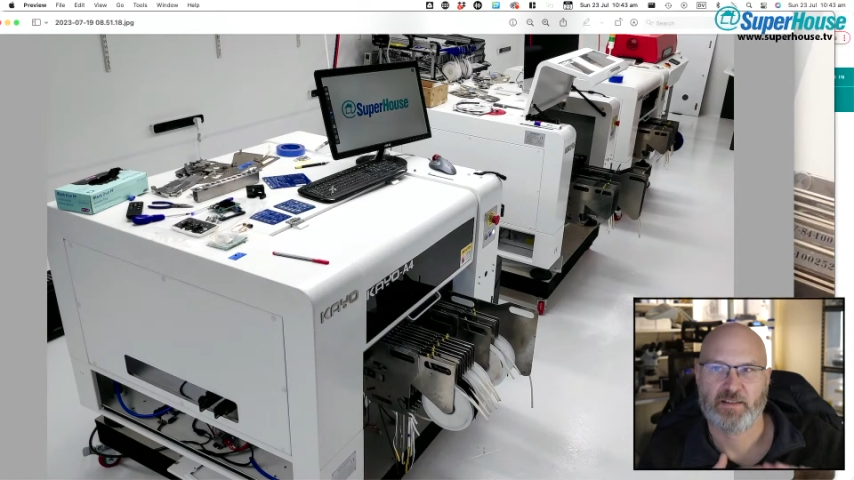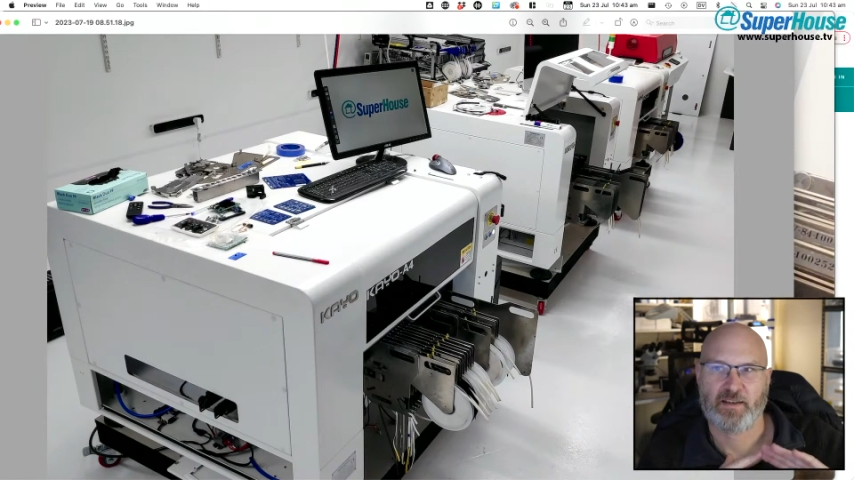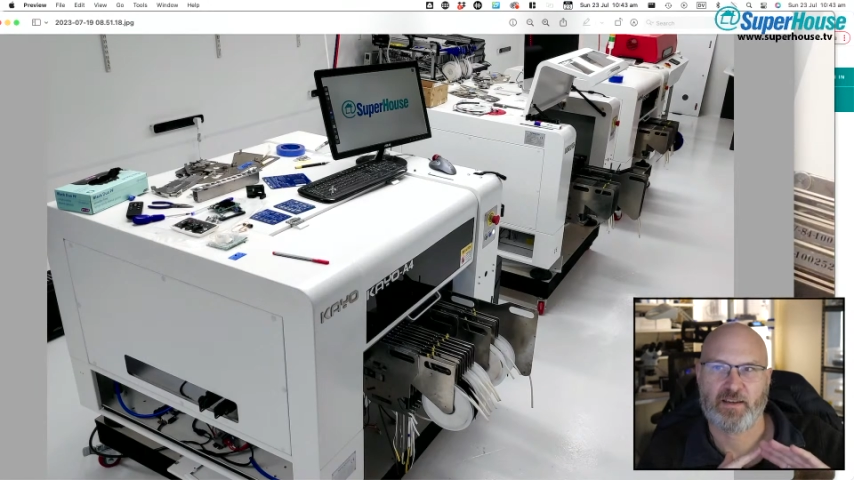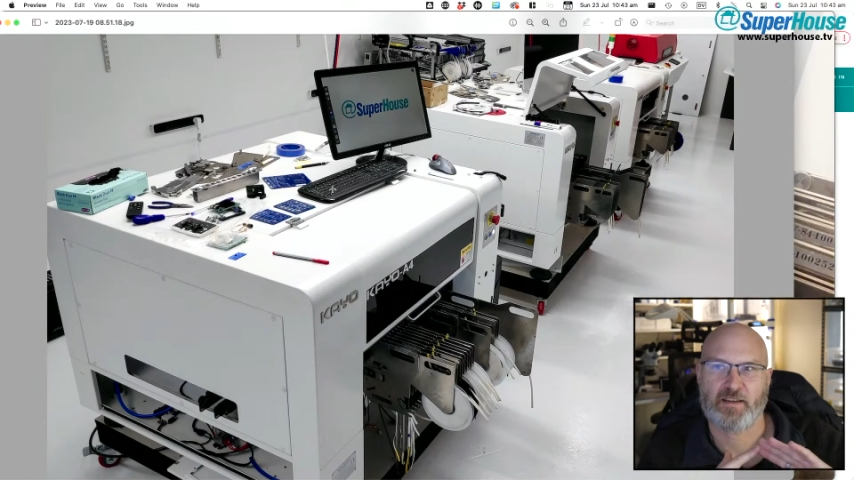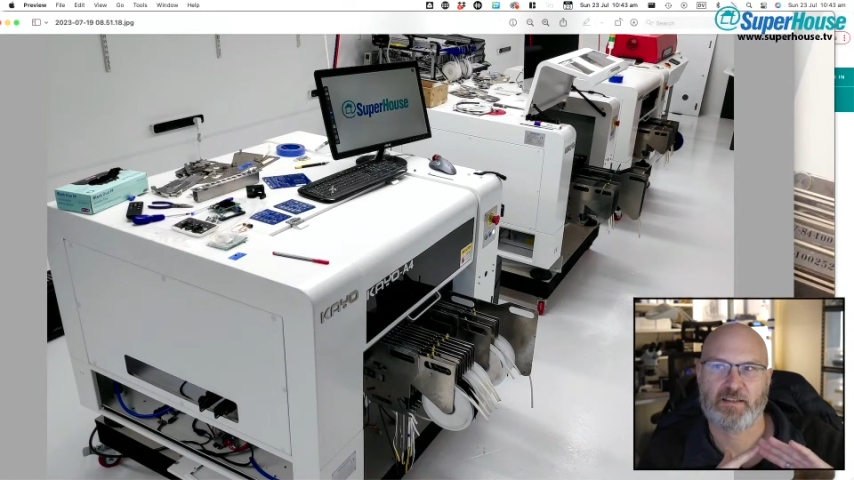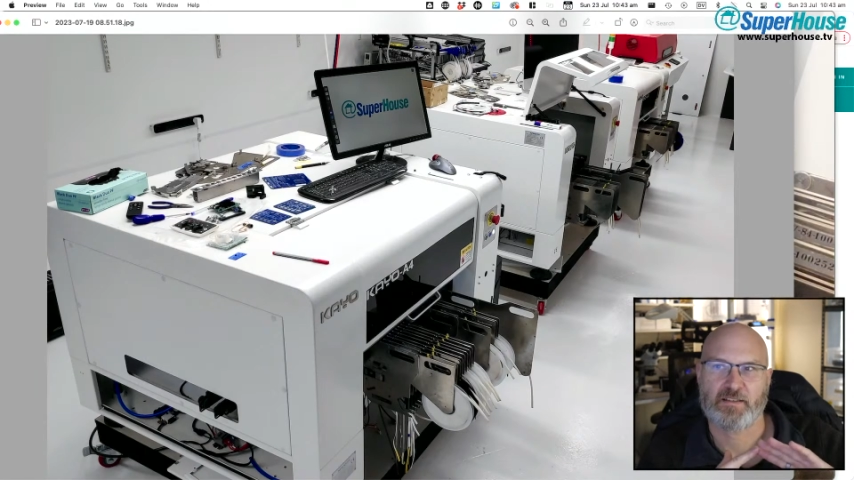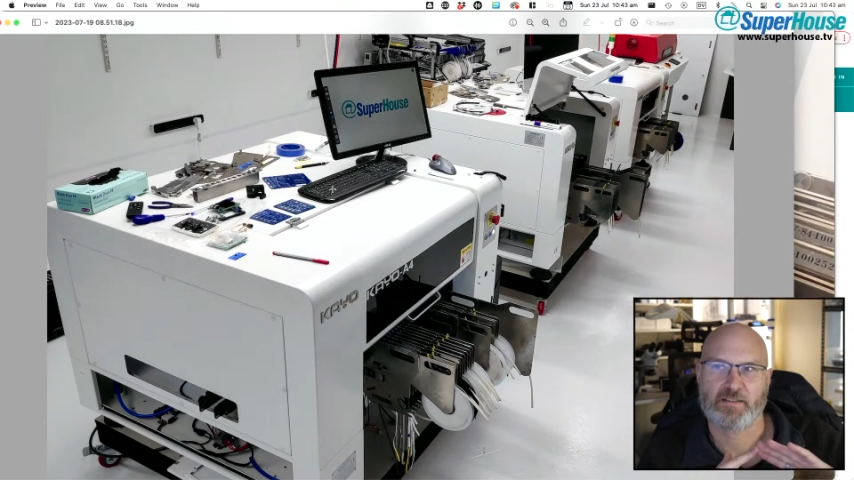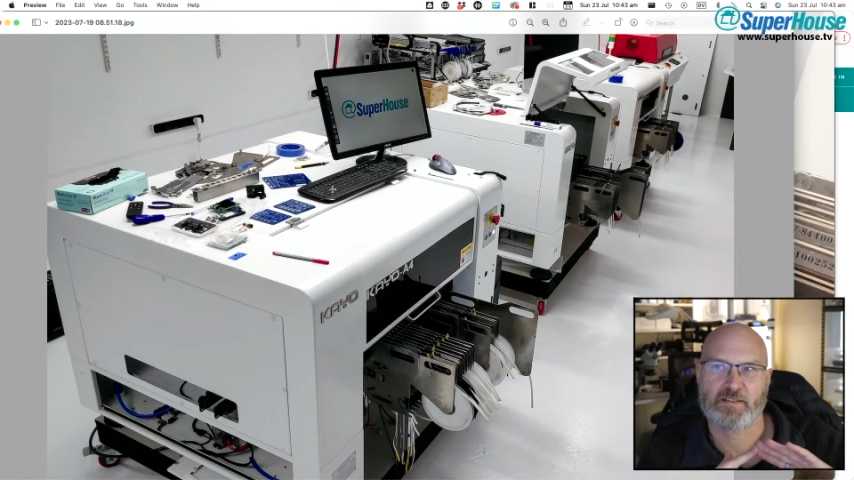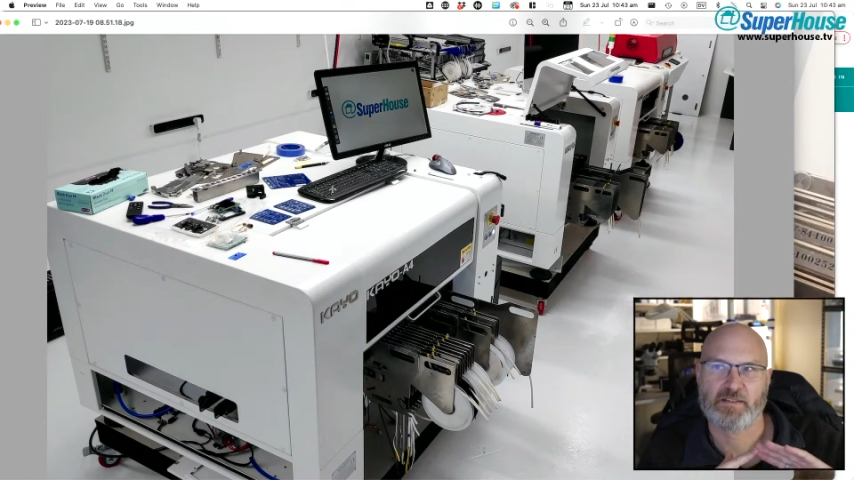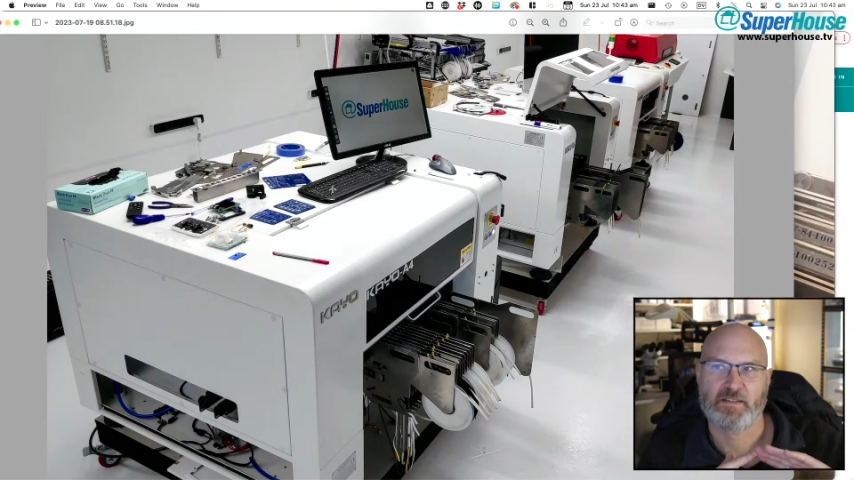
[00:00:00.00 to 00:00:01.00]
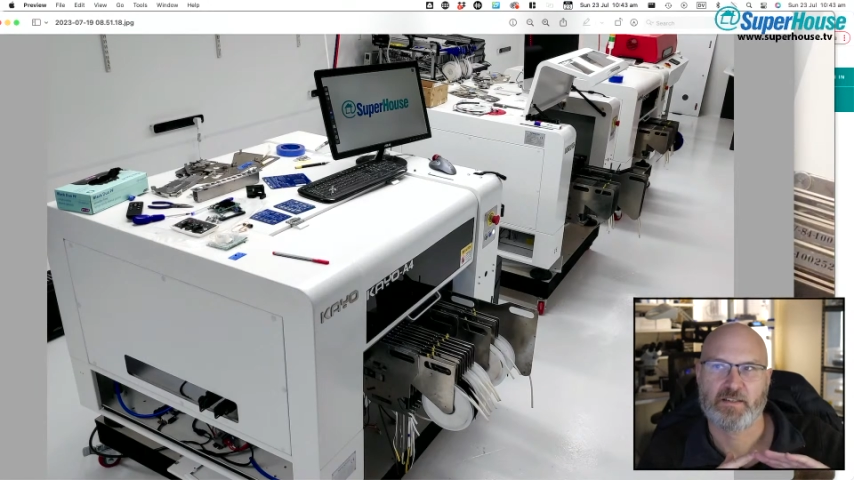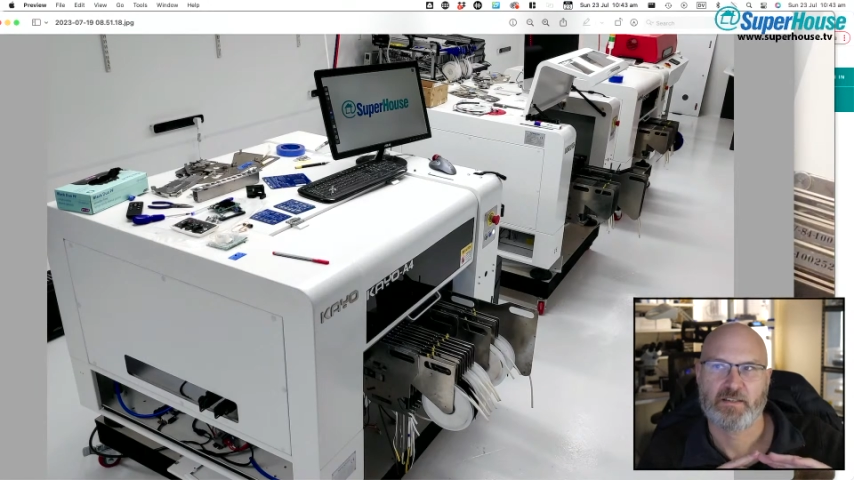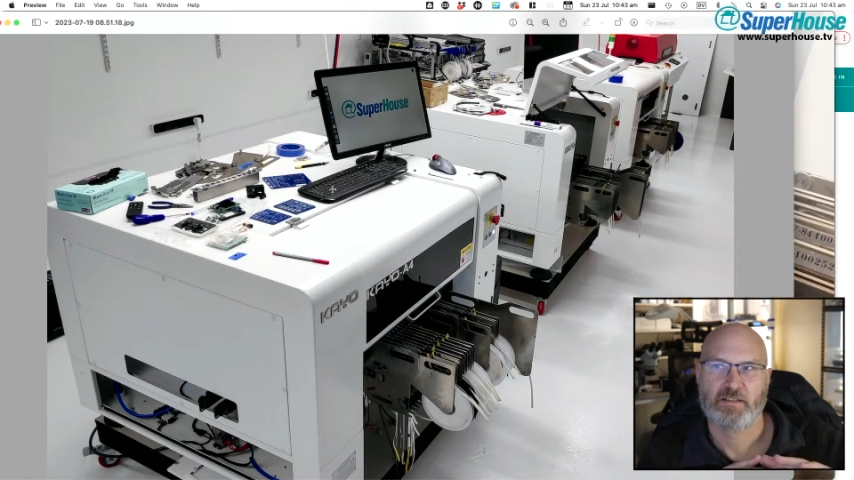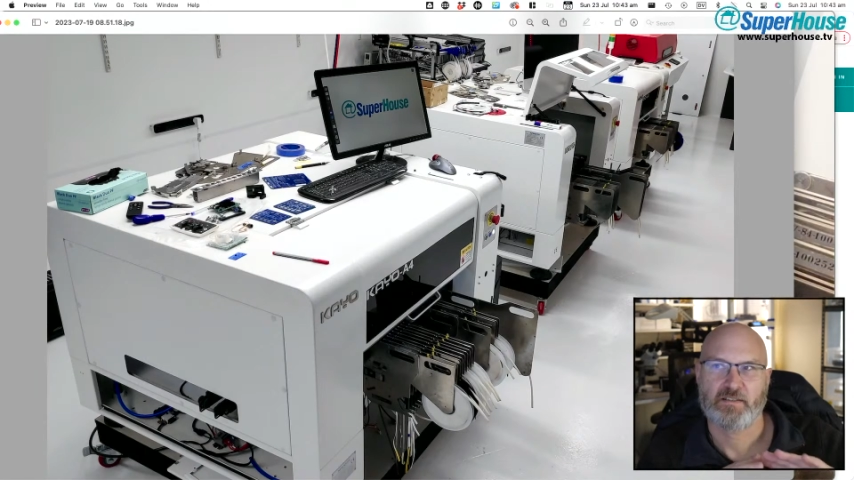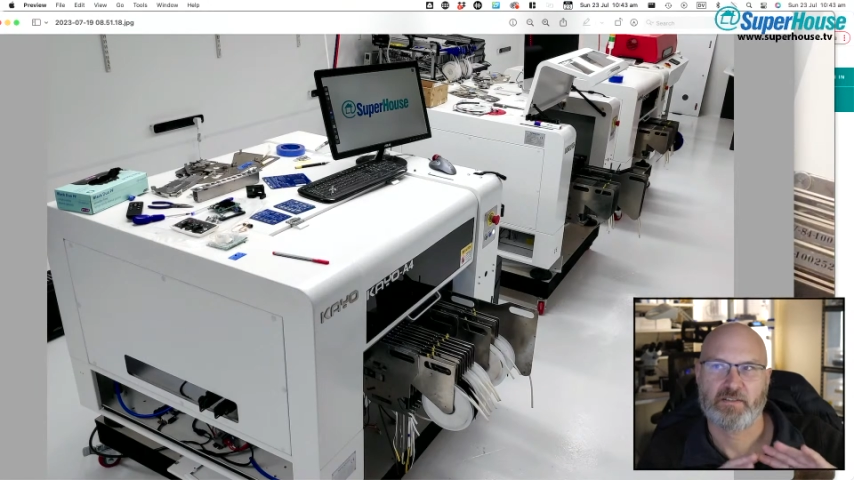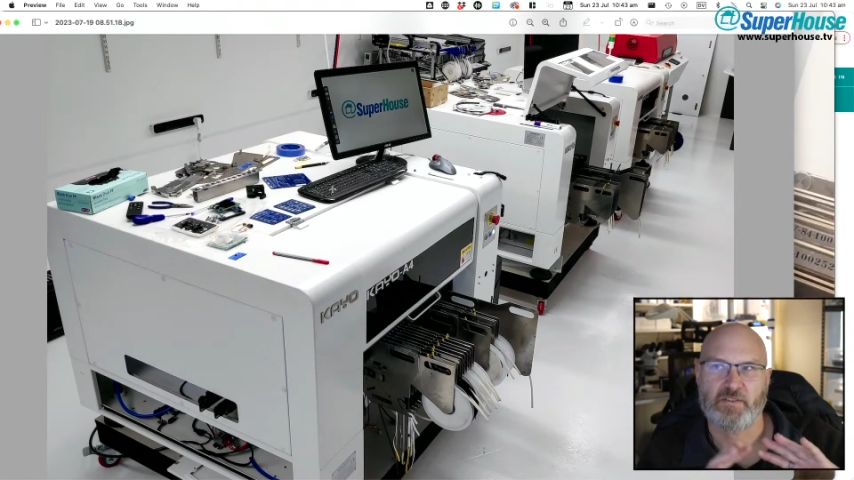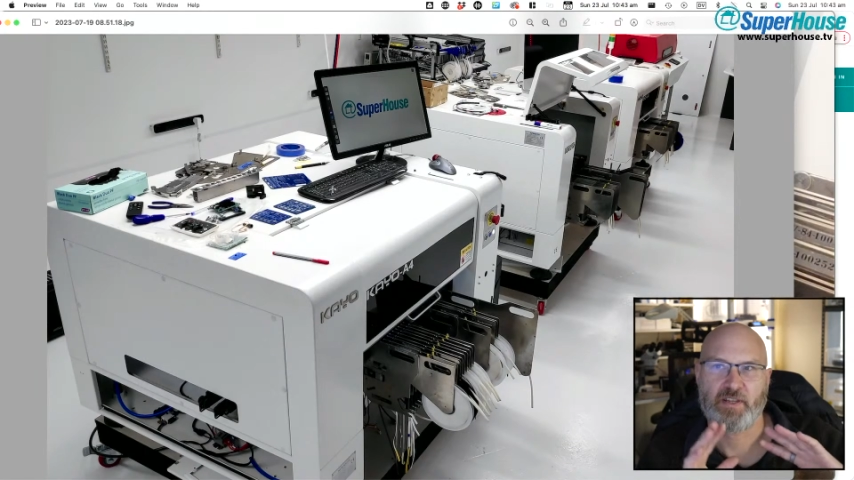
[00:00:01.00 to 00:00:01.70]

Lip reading: and you